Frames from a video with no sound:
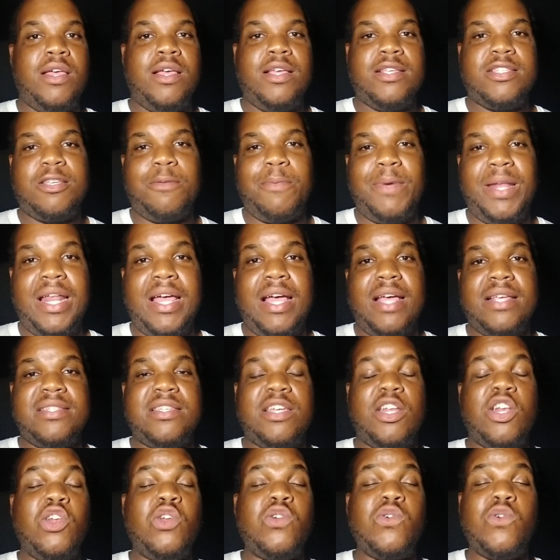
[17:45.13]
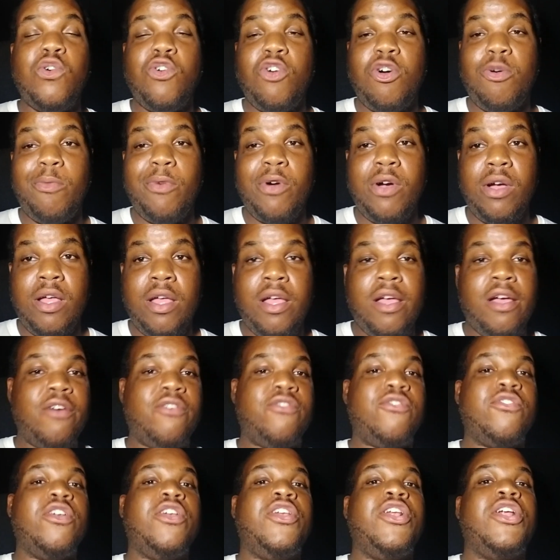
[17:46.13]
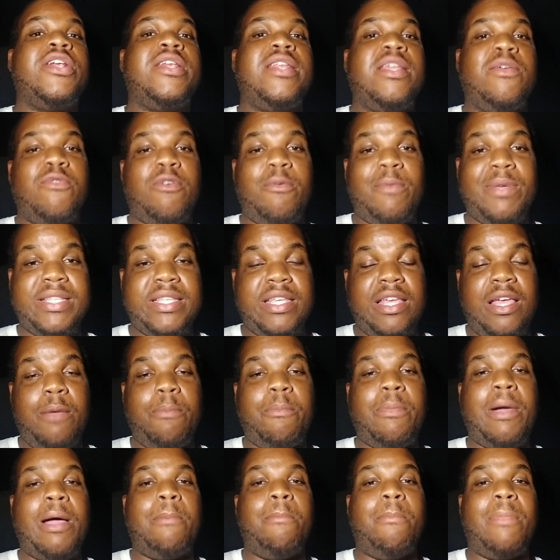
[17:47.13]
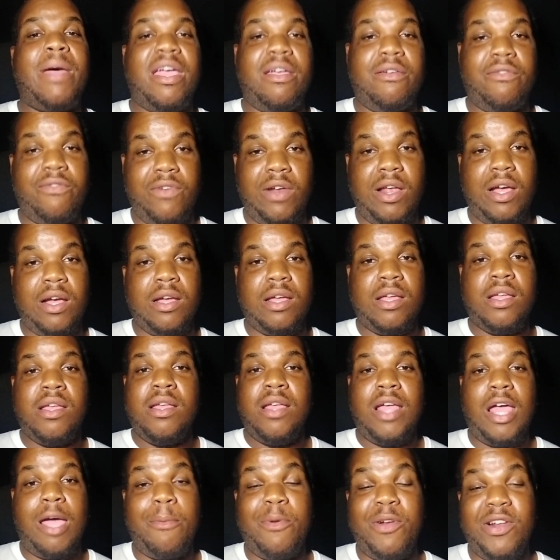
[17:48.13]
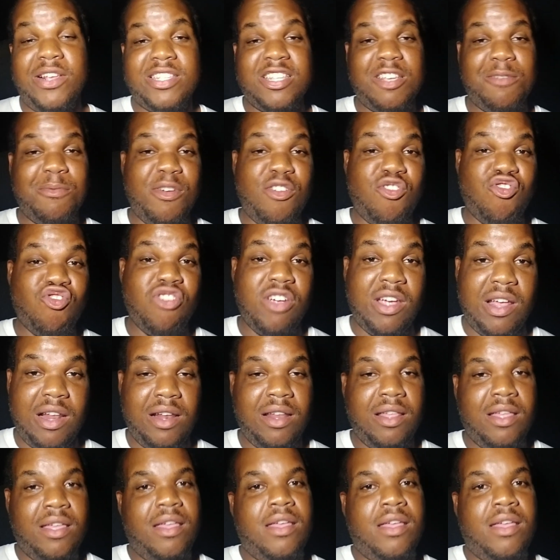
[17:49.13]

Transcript: So me not say no homo for nothing when me say pa my vlog. I mean just say be real.